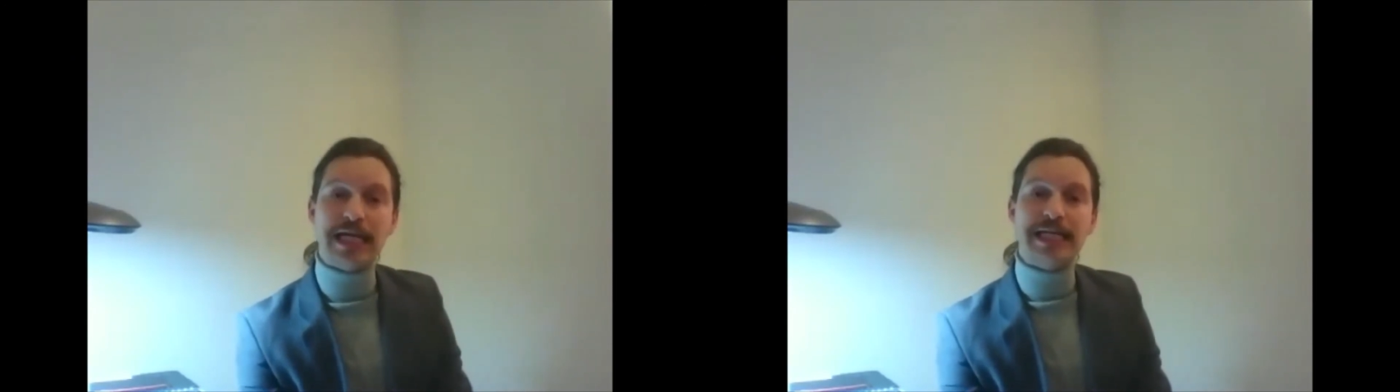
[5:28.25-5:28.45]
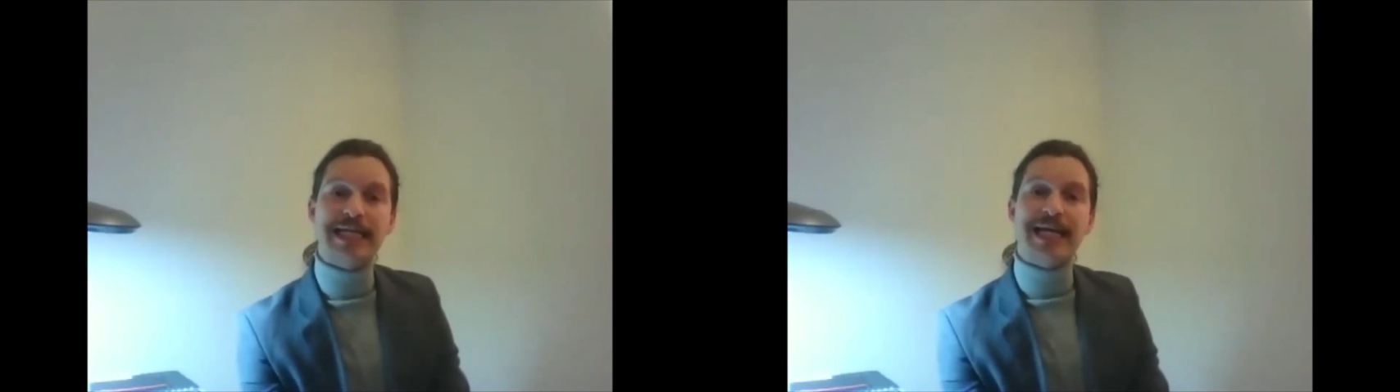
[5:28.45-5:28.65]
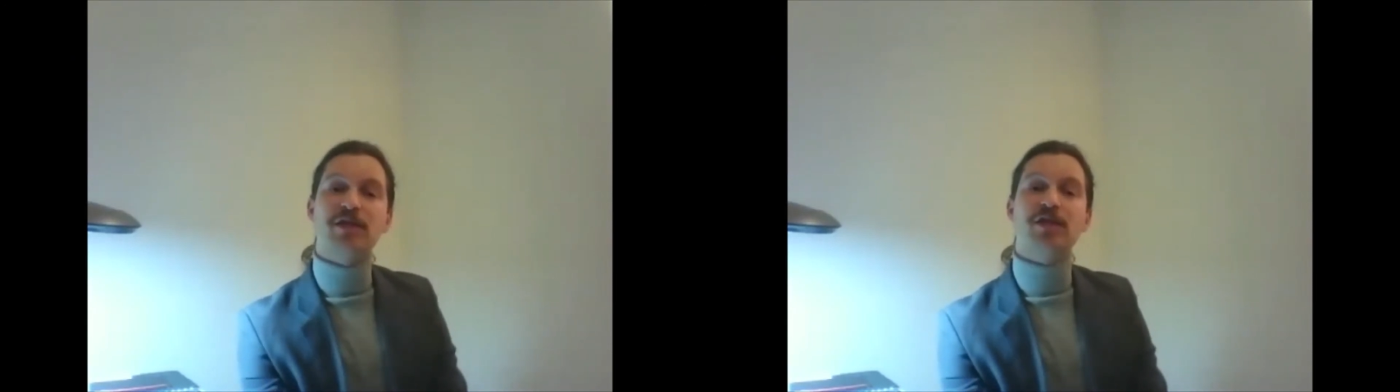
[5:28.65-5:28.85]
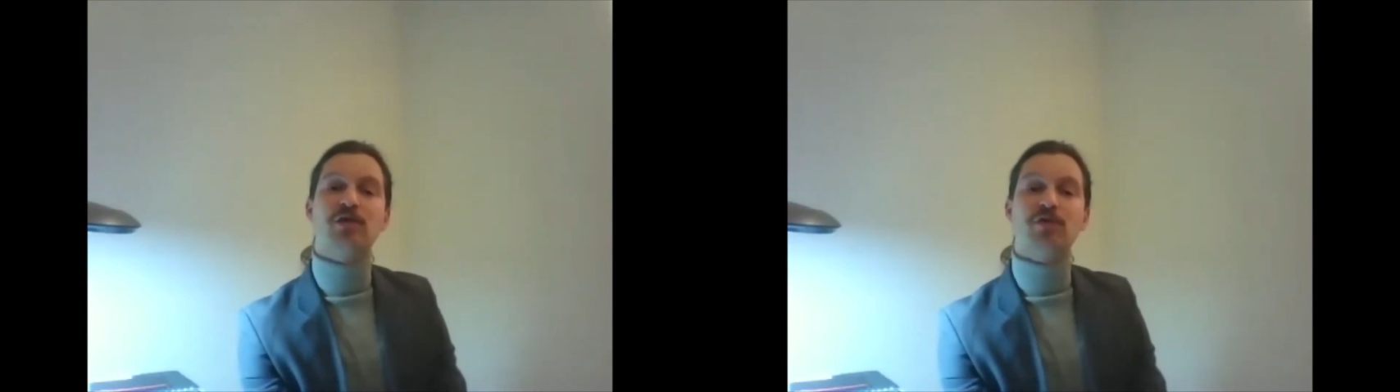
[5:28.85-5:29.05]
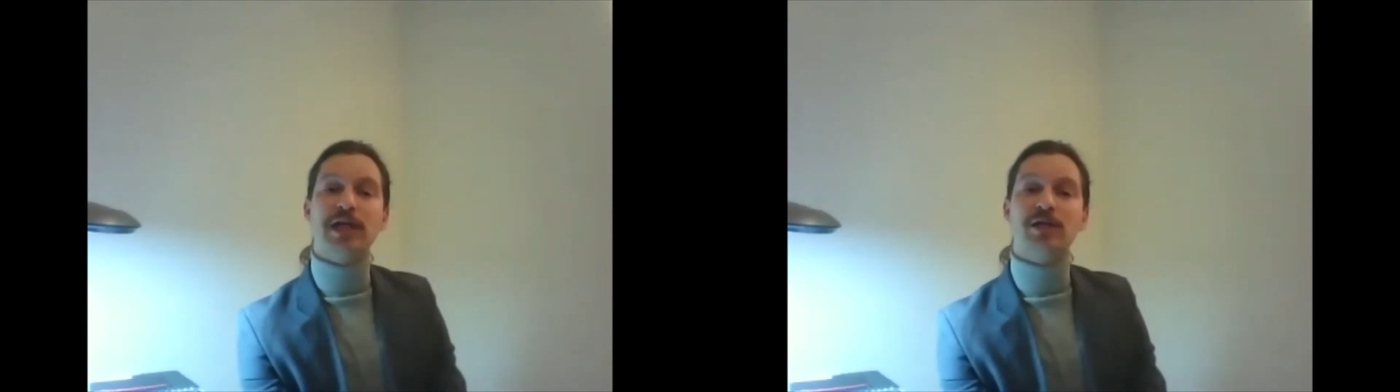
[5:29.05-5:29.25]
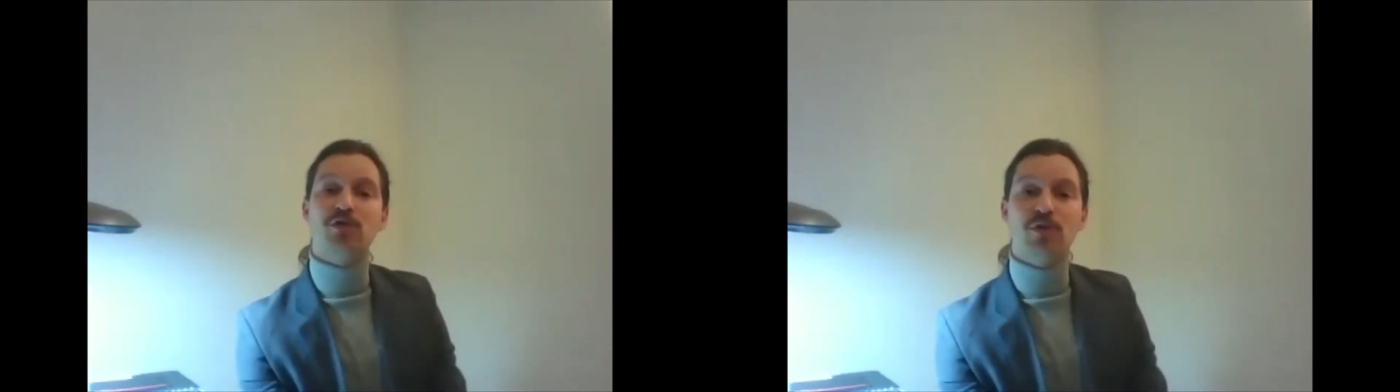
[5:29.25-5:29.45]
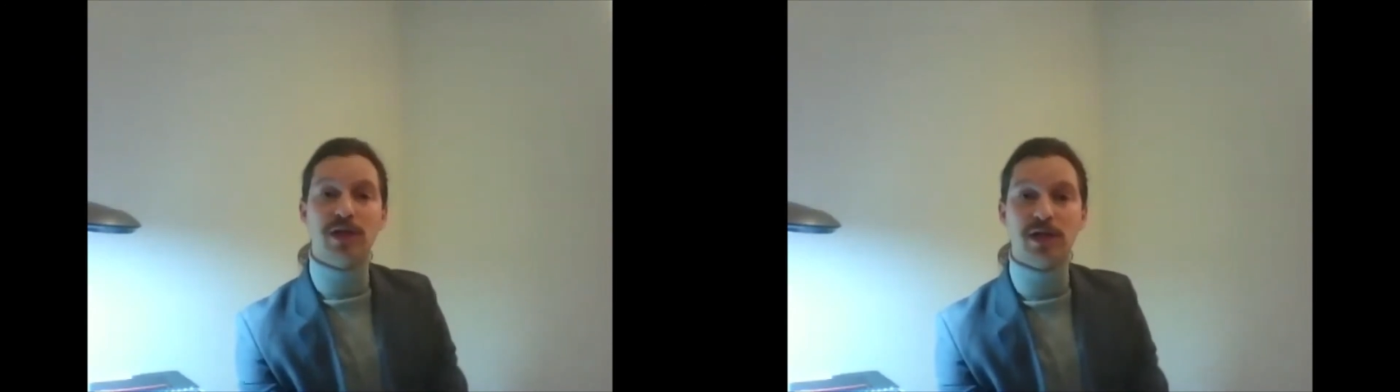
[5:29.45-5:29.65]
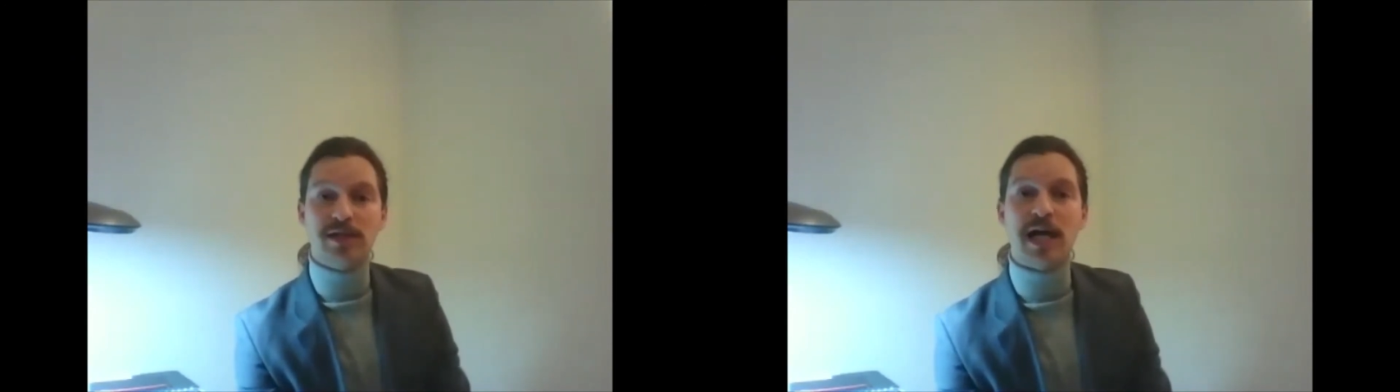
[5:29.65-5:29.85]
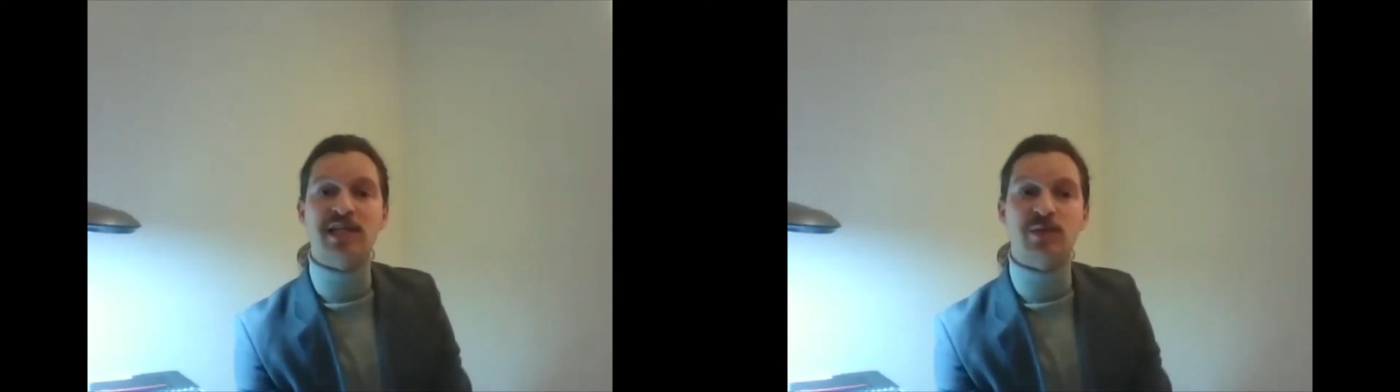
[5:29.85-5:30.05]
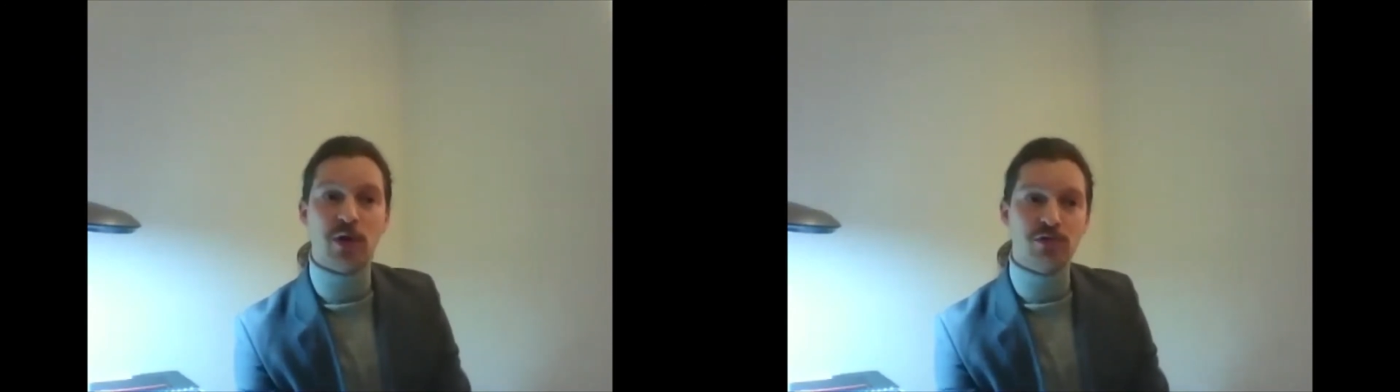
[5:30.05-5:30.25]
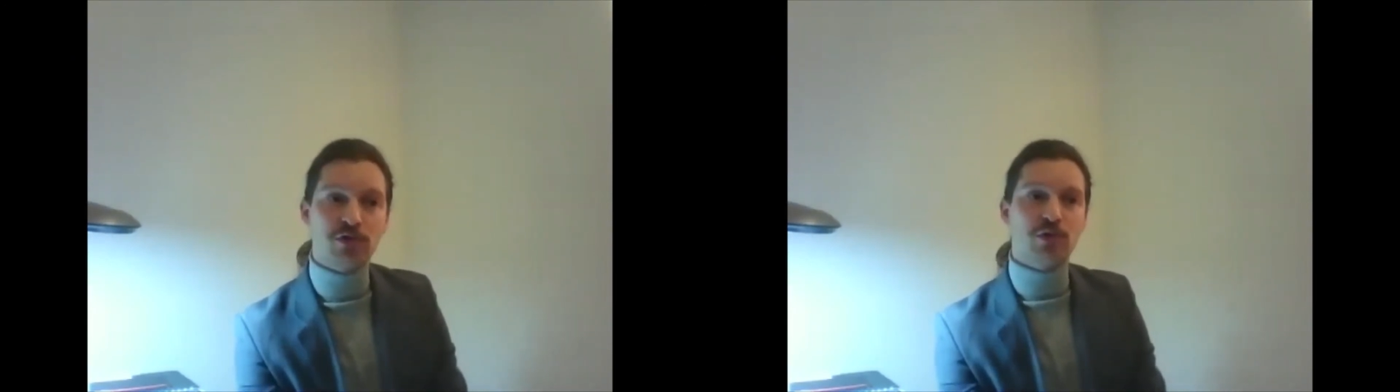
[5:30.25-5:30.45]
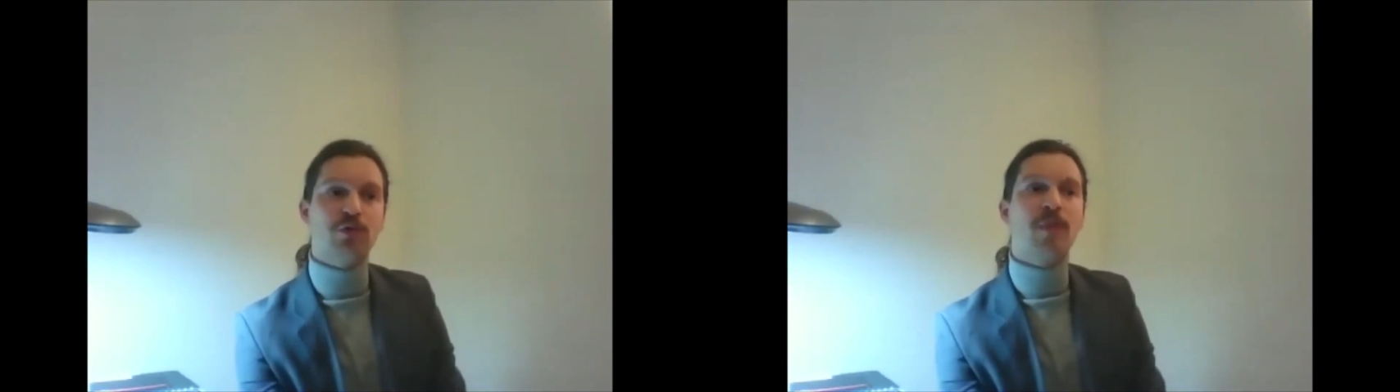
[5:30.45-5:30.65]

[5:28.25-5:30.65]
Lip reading: and get the degree in 2 years as opposed to